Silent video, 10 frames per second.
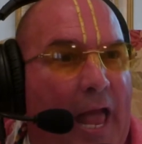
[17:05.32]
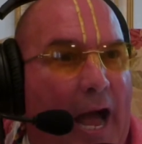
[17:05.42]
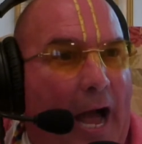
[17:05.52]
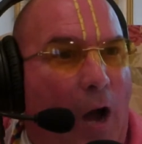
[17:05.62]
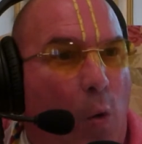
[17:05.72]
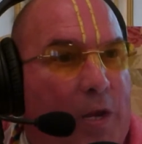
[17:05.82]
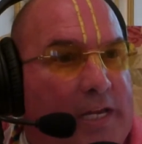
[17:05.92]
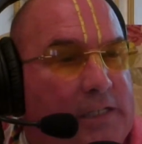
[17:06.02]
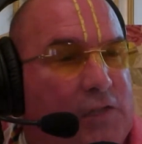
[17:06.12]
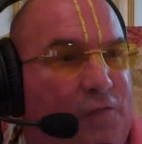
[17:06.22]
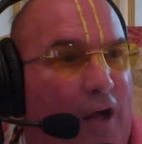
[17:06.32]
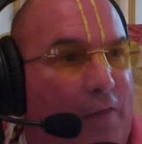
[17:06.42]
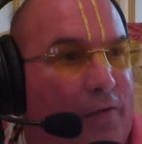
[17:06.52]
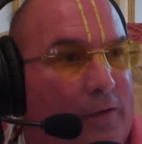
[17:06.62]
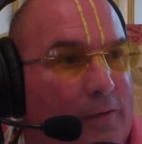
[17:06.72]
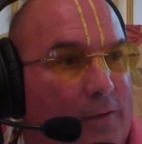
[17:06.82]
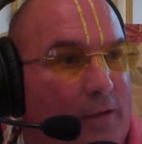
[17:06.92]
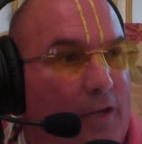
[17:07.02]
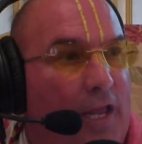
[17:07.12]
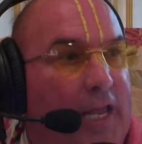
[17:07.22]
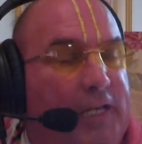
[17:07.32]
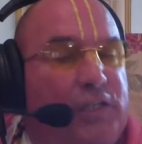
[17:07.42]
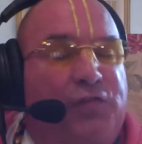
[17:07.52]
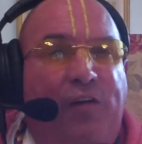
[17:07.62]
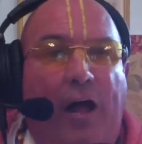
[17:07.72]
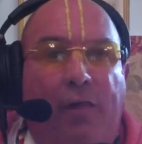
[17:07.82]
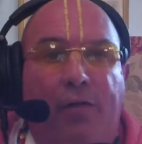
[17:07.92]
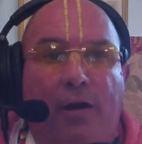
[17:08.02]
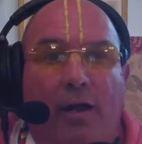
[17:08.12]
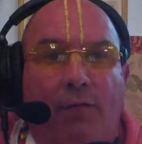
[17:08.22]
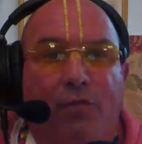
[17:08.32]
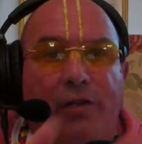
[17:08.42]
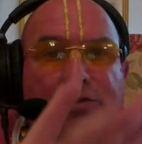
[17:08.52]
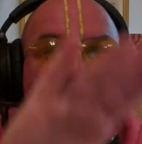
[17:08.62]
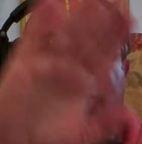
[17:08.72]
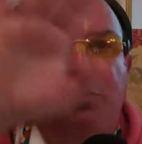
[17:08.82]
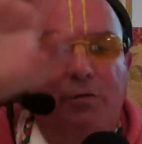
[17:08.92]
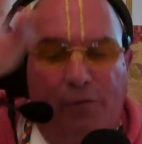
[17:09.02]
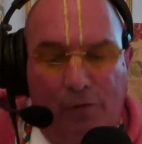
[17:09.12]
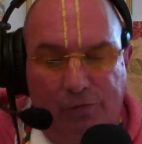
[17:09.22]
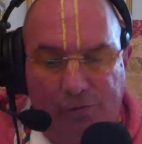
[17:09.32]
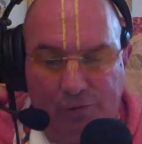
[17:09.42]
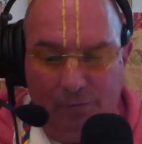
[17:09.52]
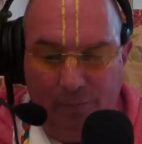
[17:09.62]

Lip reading: how he is father. He is father of this universe.